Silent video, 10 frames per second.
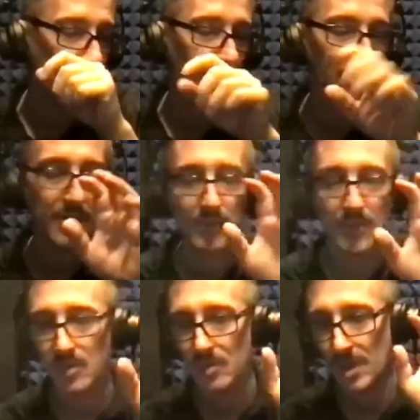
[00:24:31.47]
agree with
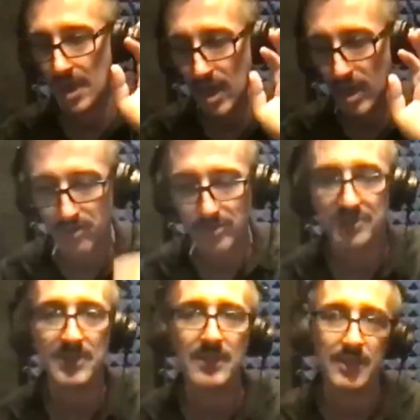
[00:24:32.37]
you
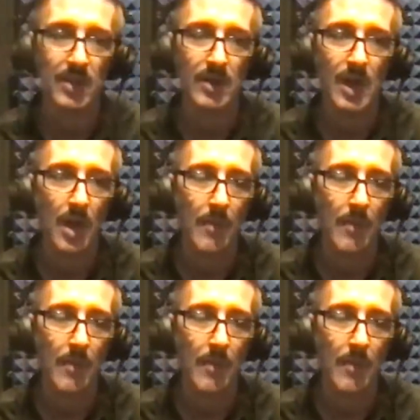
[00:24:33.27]
100% there.